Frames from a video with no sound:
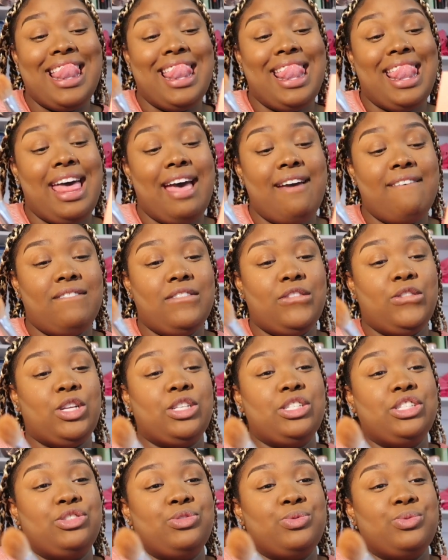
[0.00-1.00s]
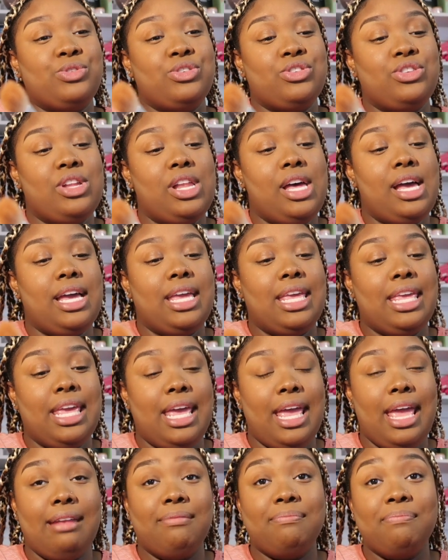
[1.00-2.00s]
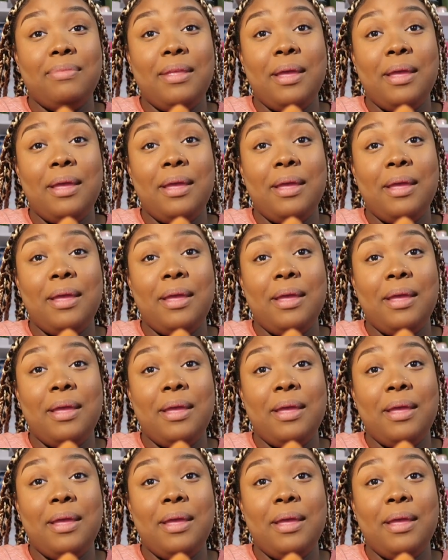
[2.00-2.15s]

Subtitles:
that visual again.